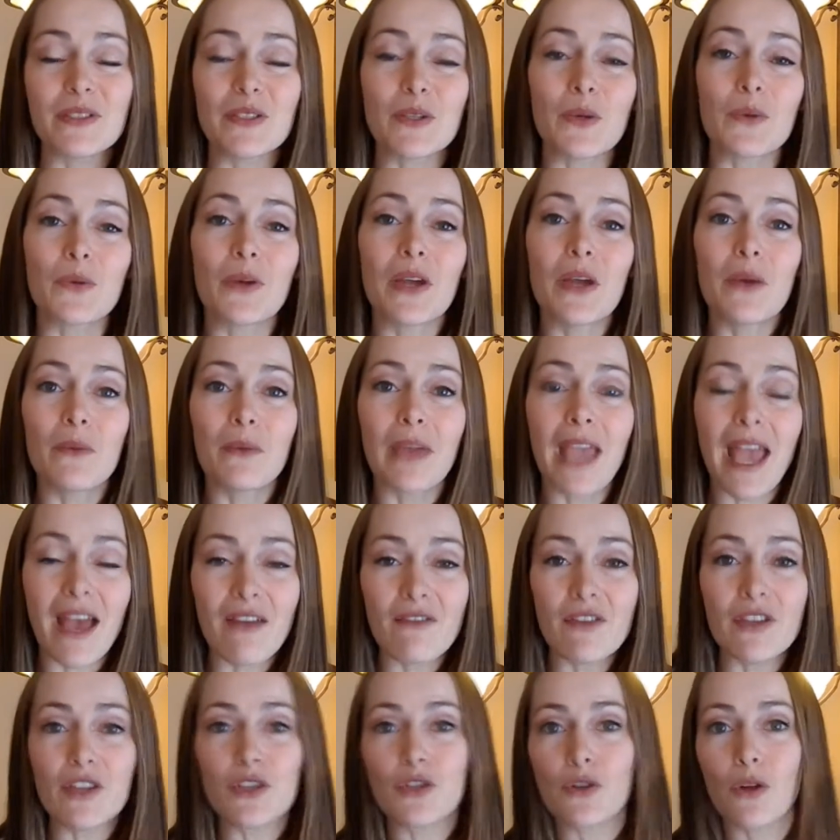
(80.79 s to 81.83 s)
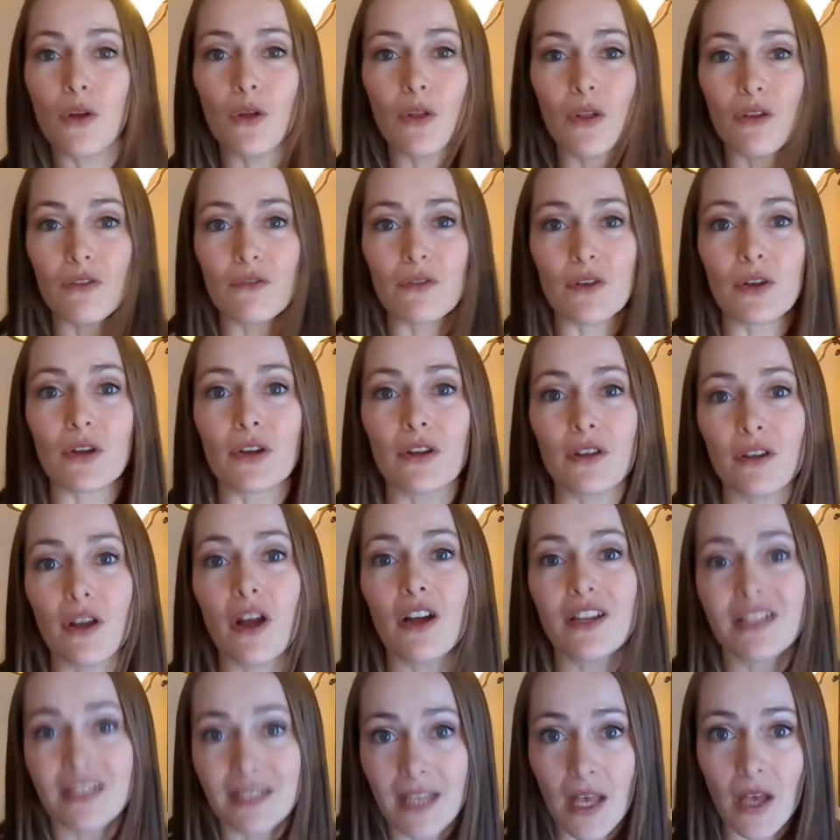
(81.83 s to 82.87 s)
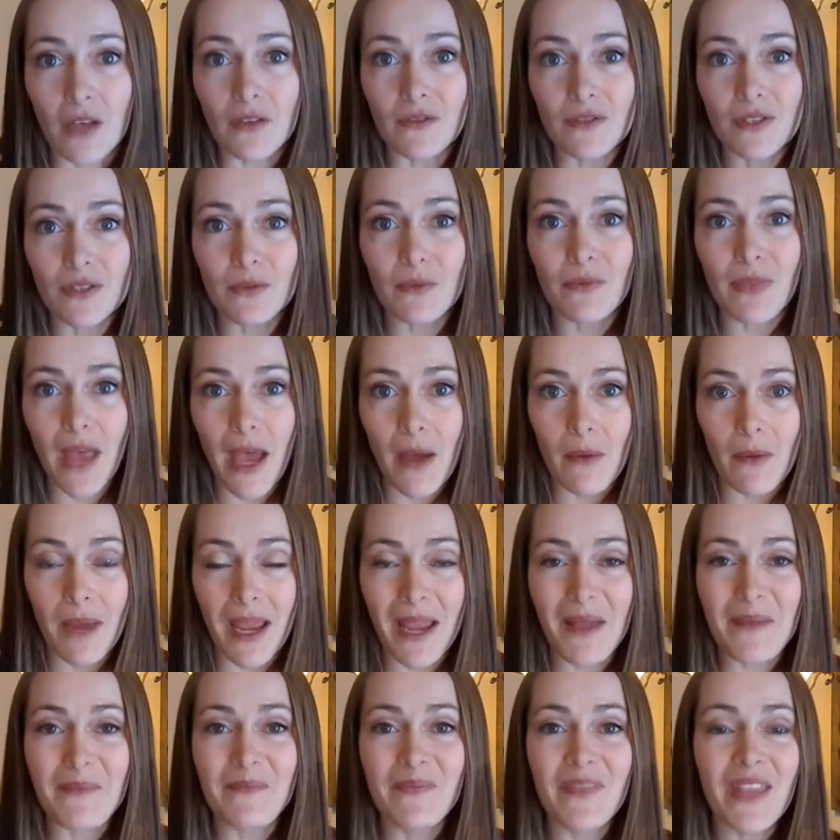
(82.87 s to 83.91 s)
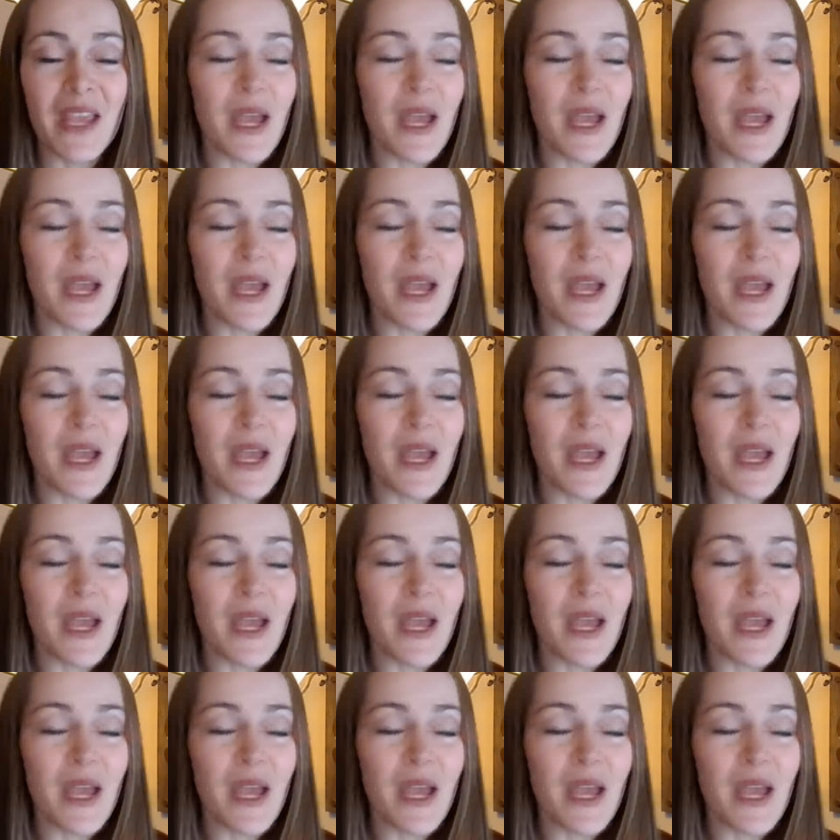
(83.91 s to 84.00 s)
So we have control over ourselves that way.